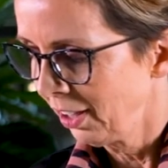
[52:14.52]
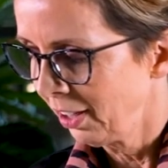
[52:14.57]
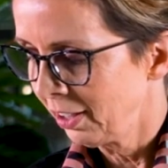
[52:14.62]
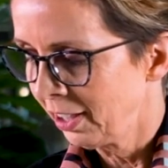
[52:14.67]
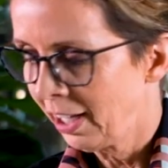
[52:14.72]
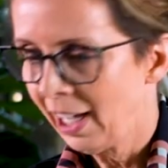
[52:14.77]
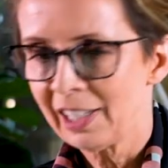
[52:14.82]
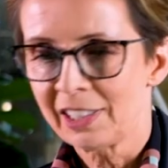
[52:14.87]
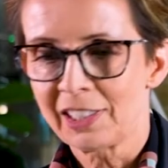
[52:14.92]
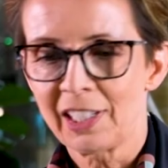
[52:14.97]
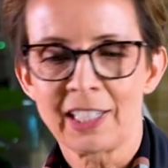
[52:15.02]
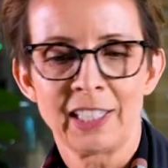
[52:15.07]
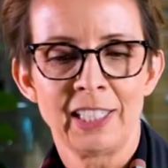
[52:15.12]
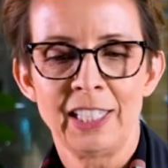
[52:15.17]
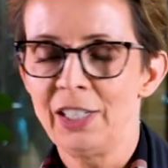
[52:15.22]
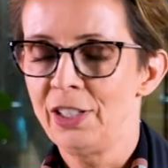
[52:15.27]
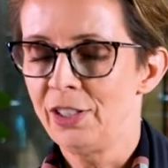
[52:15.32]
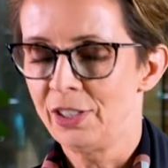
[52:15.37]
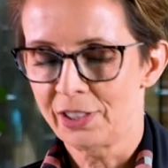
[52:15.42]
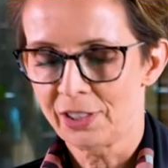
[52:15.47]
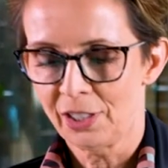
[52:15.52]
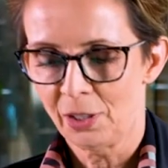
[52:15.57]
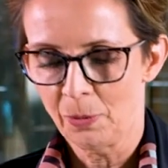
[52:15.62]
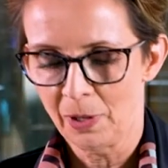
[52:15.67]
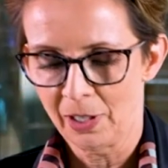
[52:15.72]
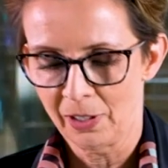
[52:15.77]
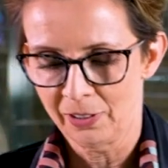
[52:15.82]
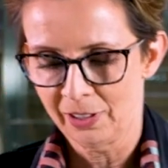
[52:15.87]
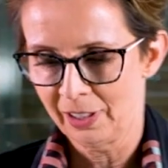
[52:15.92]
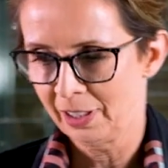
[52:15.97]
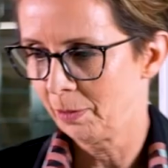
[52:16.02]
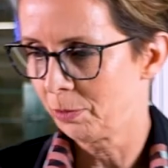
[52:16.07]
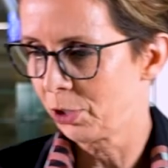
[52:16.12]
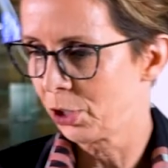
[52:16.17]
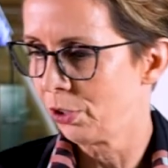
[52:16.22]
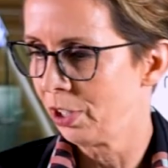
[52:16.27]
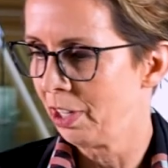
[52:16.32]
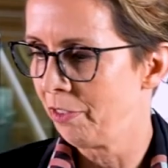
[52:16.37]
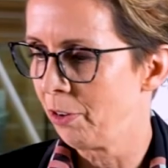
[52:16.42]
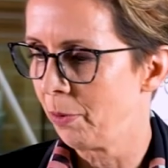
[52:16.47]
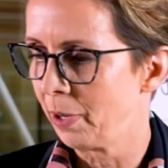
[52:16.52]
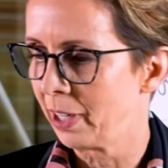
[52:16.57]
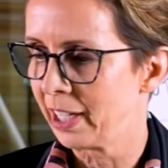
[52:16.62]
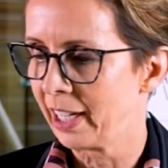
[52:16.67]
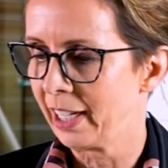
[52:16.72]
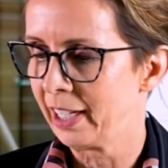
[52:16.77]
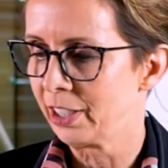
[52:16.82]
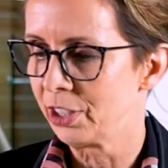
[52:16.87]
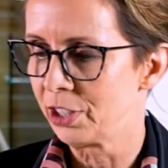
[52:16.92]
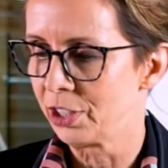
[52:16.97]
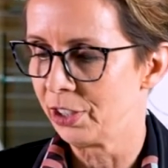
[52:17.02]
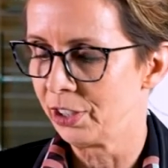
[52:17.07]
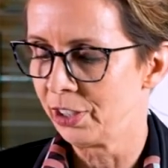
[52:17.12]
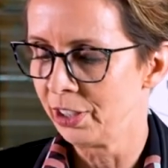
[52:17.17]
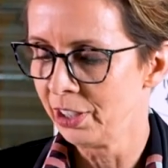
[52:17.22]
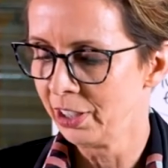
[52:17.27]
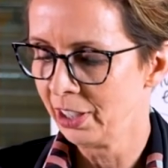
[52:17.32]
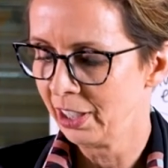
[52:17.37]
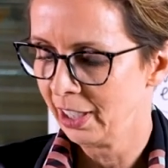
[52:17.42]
Yes, I can hear you so well, and I'm sure everyone can too.